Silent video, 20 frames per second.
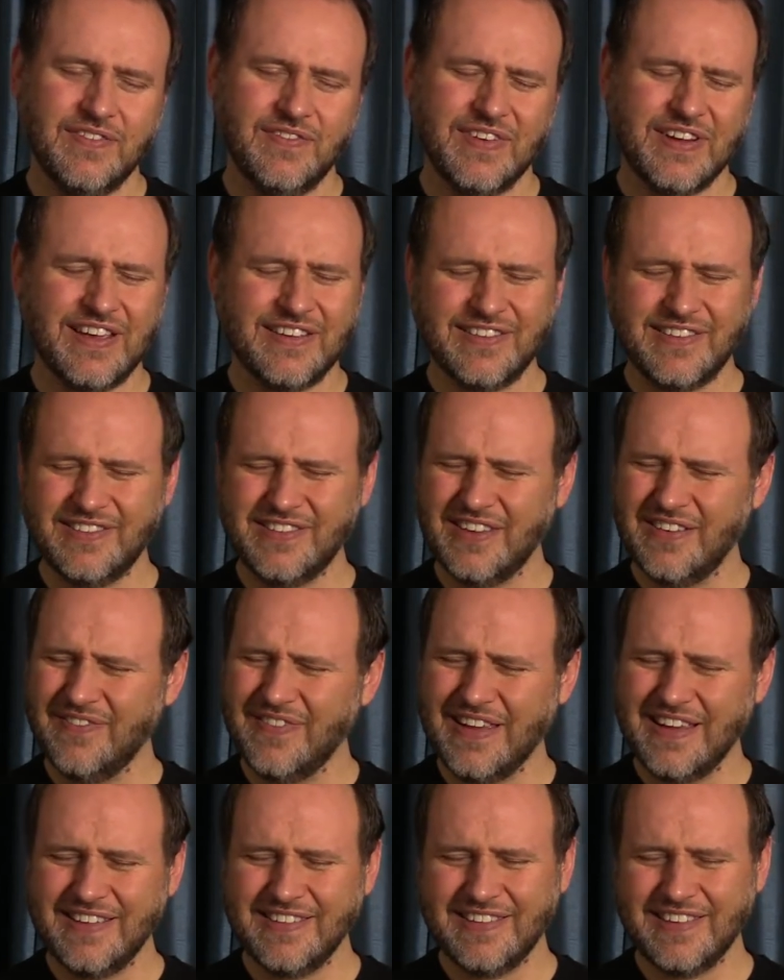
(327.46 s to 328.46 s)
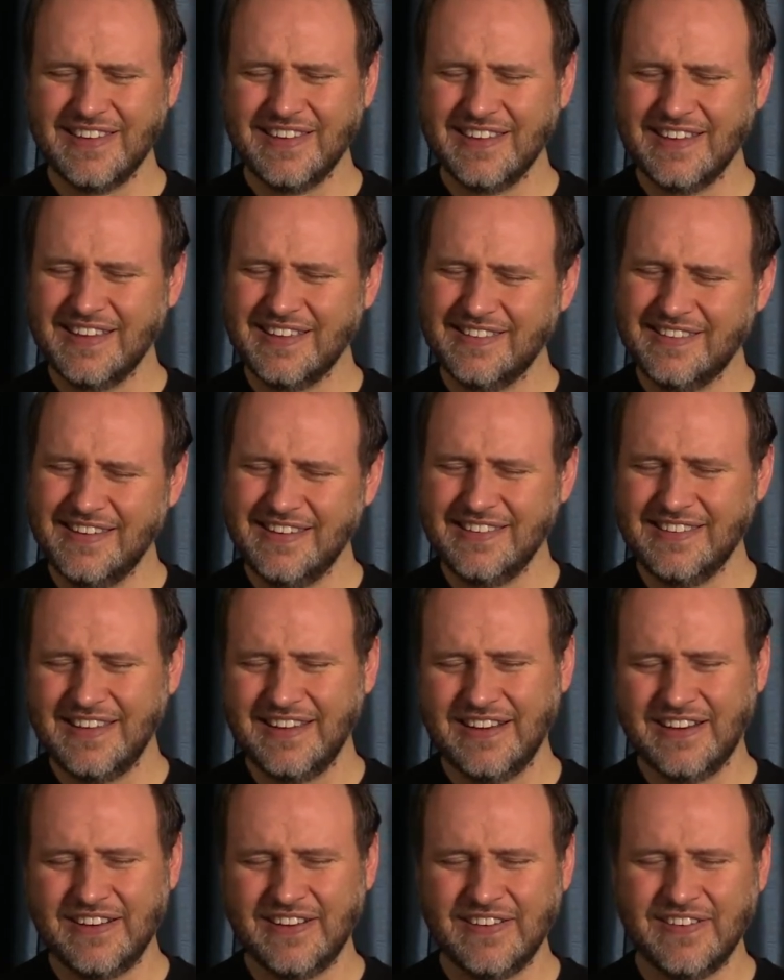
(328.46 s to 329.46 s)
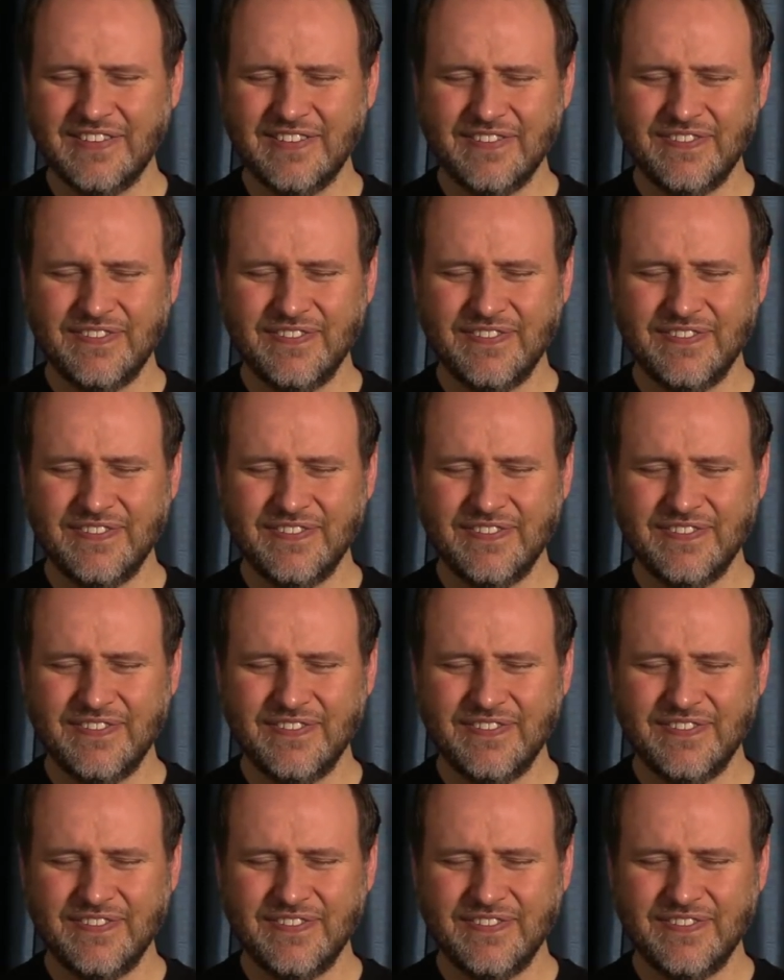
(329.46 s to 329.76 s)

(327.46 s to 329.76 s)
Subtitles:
Because in some ways it's easier.